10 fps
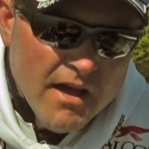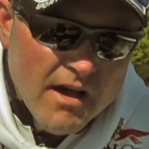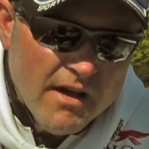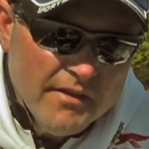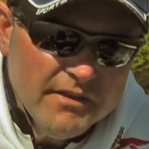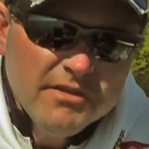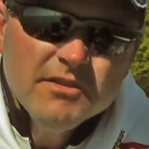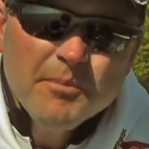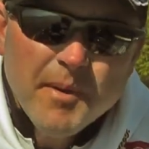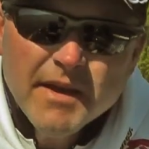This
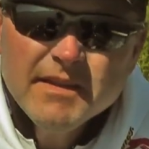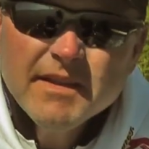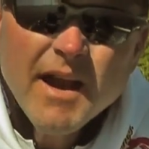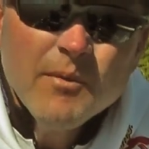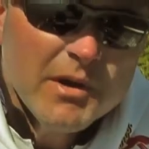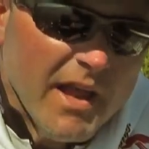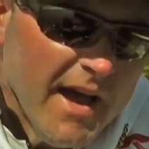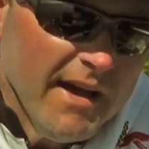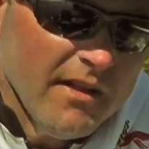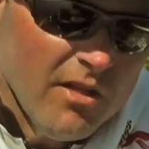is a bait that I
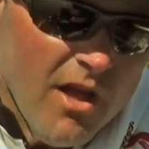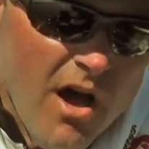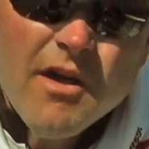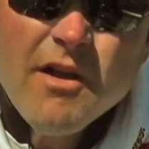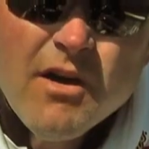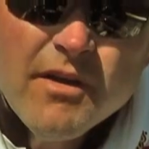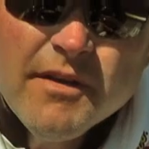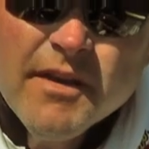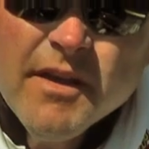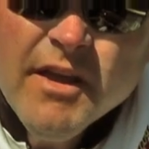rely a lot
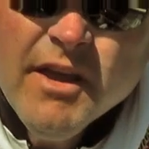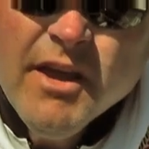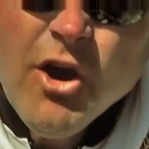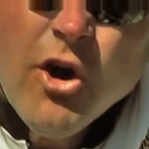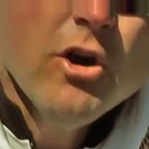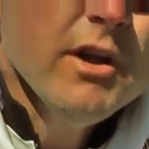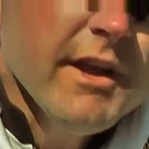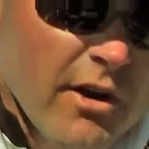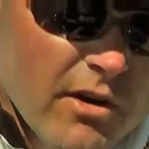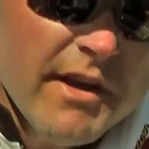on
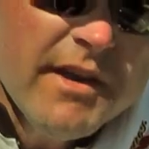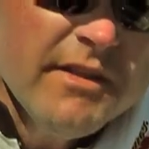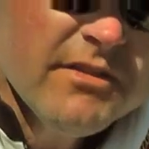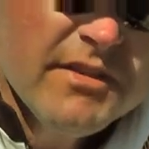early in the